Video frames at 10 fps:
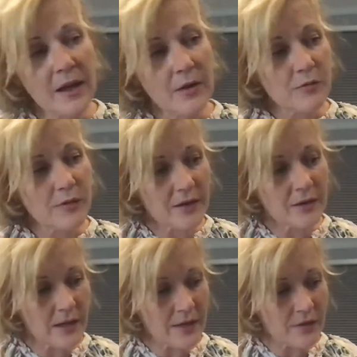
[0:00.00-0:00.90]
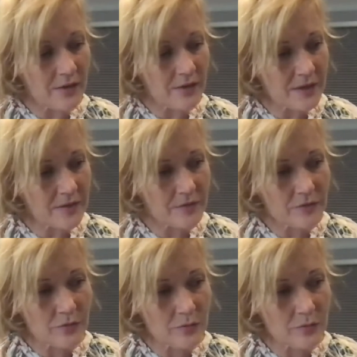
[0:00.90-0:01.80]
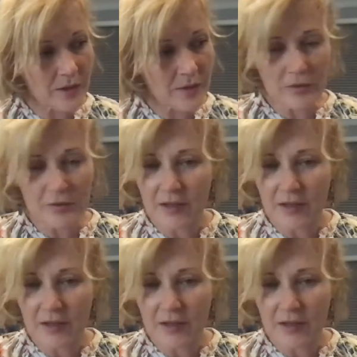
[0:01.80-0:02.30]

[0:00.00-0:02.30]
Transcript: Regulator, I think, is a tune by Monty